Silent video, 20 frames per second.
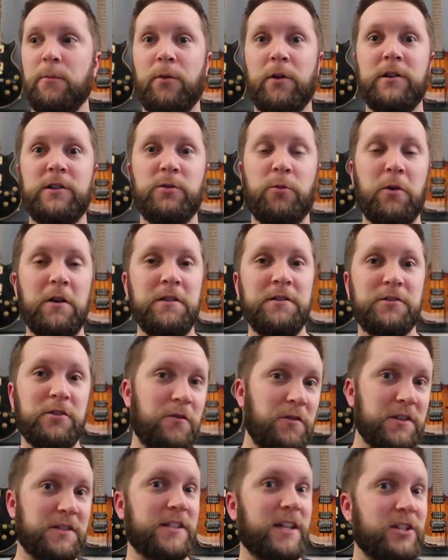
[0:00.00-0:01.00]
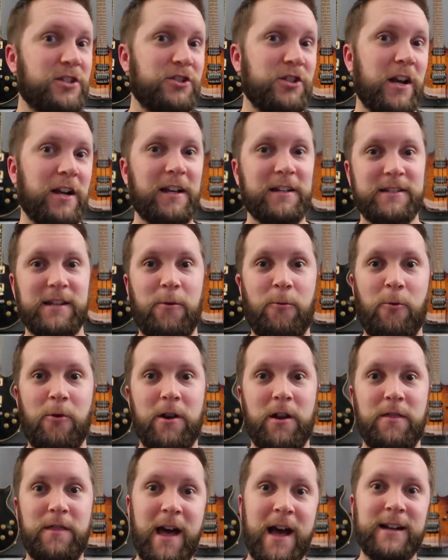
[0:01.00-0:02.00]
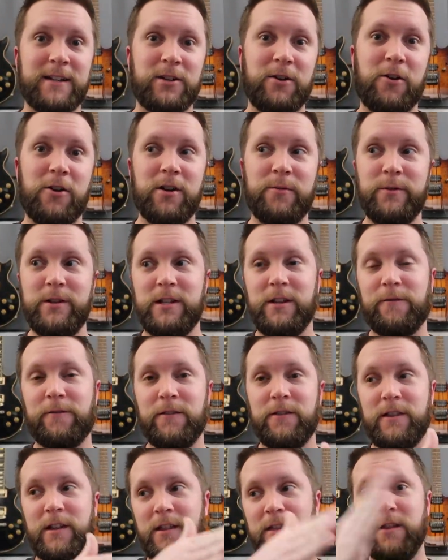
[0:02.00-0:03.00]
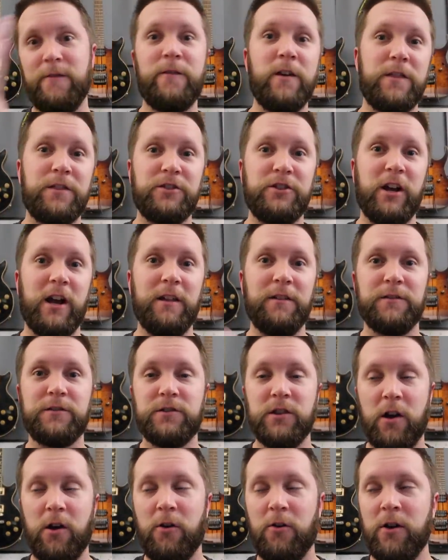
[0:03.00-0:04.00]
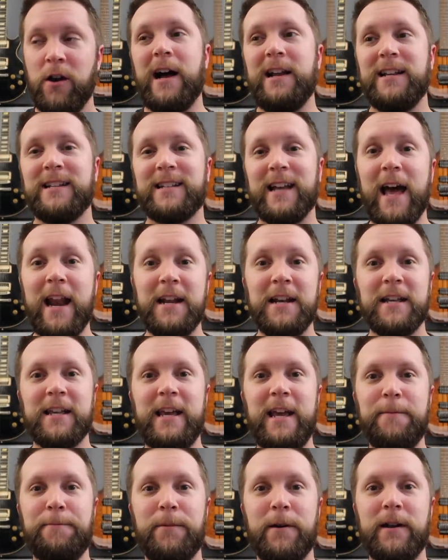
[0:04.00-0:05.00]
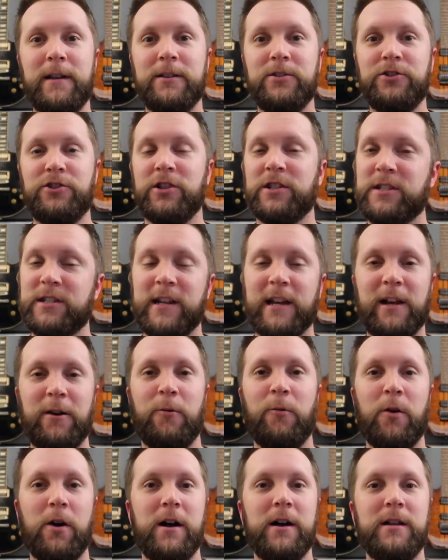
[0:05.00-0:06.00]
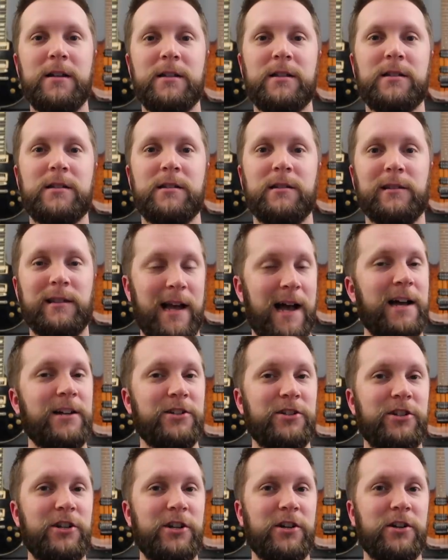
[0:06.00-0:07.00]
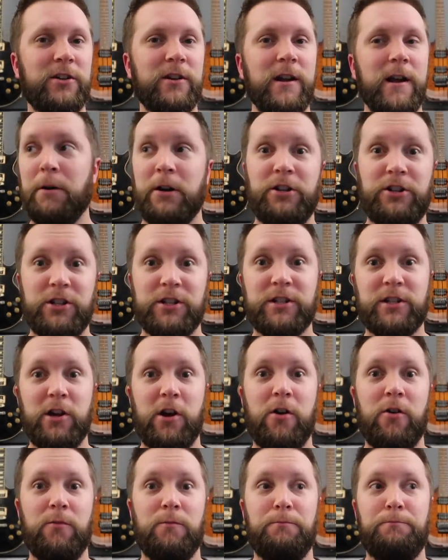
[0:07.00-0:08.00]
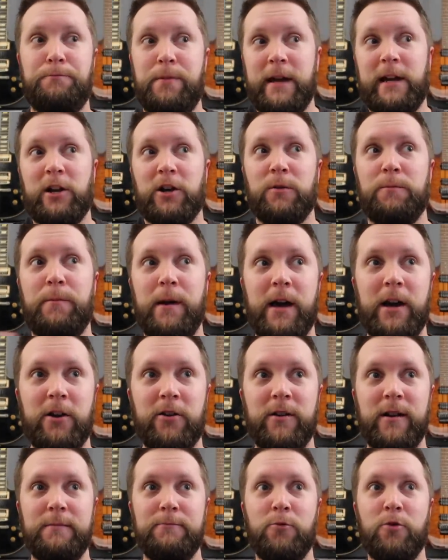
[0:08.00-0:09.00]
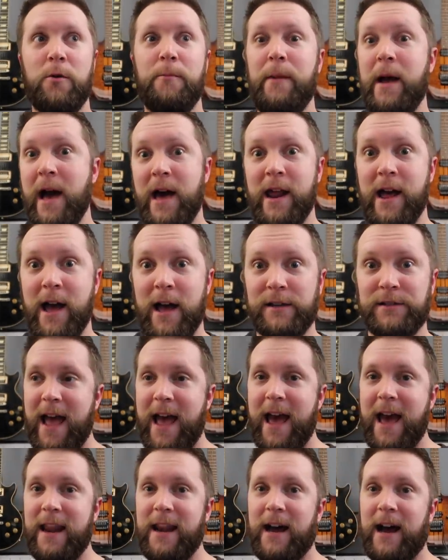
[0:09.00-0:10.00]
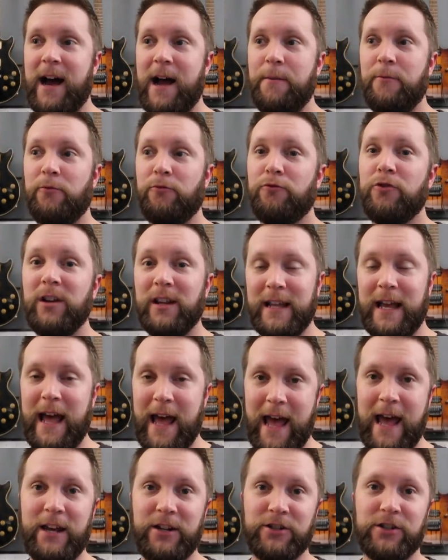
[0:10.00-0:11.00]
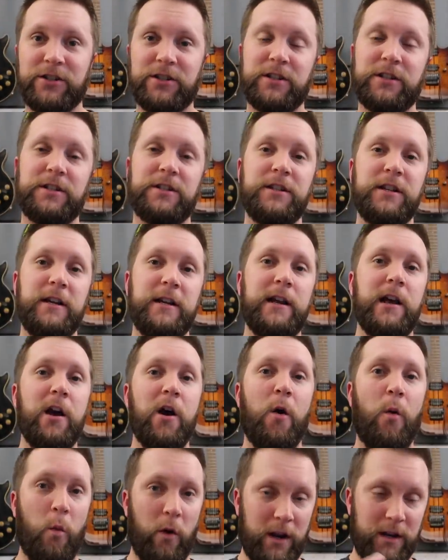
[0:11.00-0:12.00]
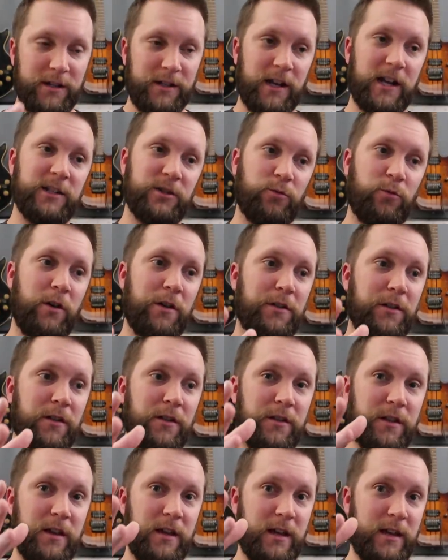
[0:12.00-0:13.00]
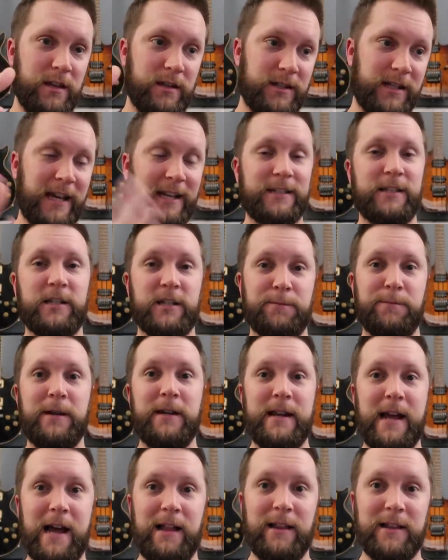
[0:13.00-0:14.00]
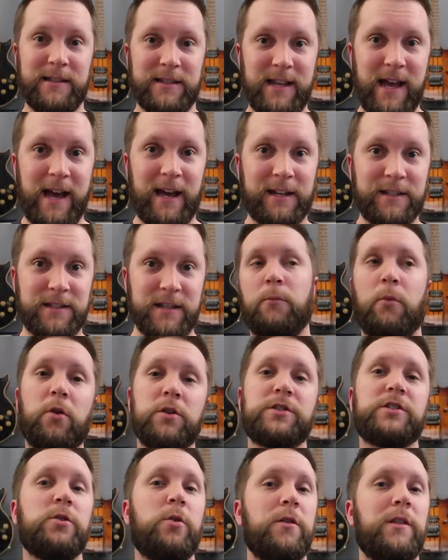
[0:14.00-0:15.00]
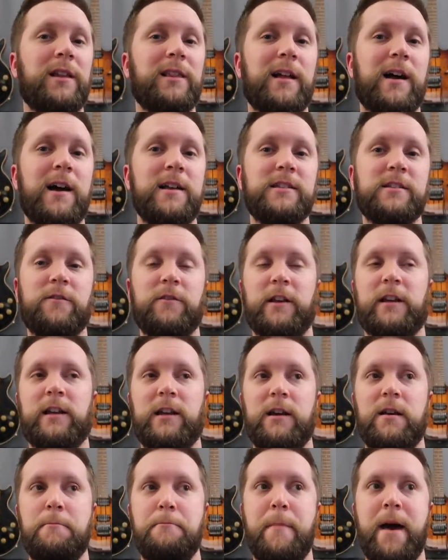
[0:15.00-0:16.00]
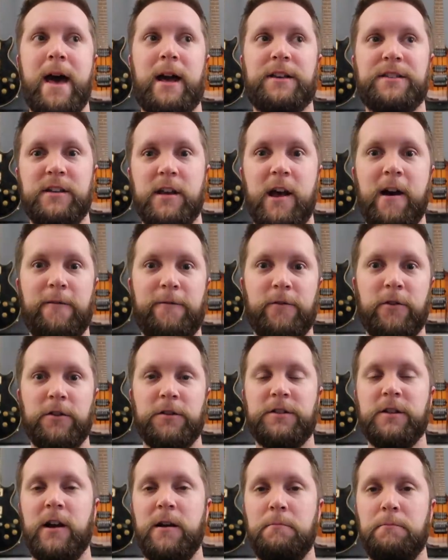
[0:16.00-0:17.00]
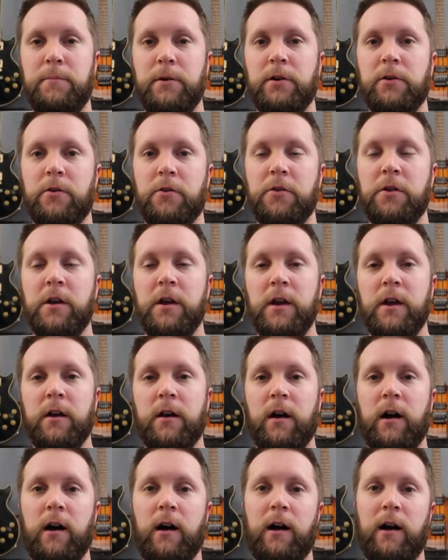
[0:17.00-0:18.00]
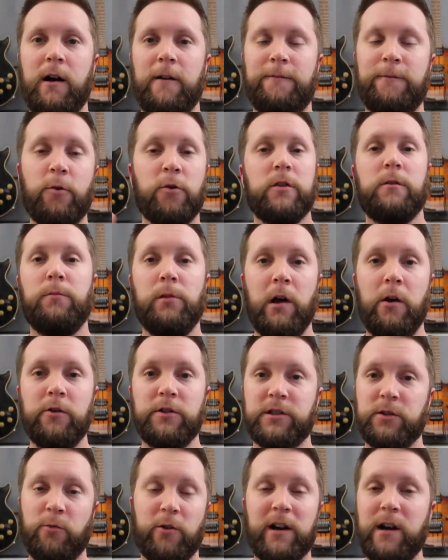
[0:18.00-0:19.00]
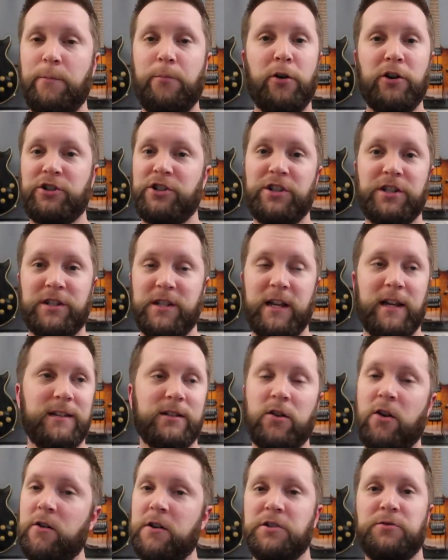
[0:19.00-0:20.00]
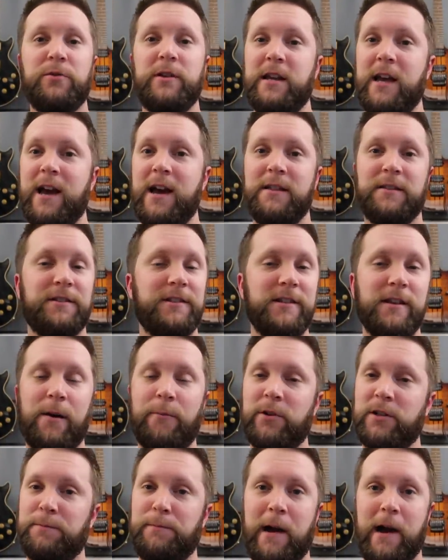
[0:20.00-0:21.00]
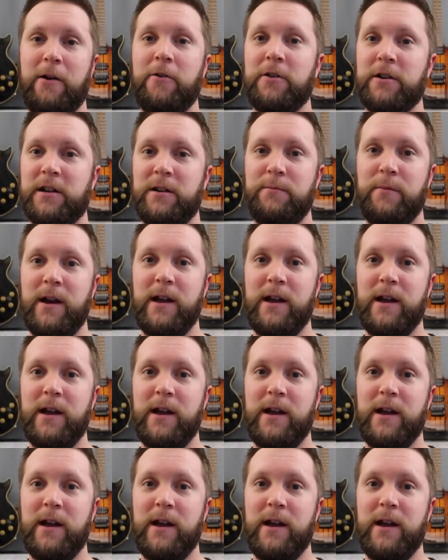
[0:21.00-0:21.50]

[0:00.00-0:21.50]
put twins on the 6th gen, because I wanted that car to be different than the 5th gen. So I decided to keep it just like it was last year, but just go bigger, better, and more badass. And I'm really anxious to see what it does with the Texas Speed LSX, more so on the lines of like a max effort type build. For the blower. So we're gonna push this thing as hard as we can and see how much power it can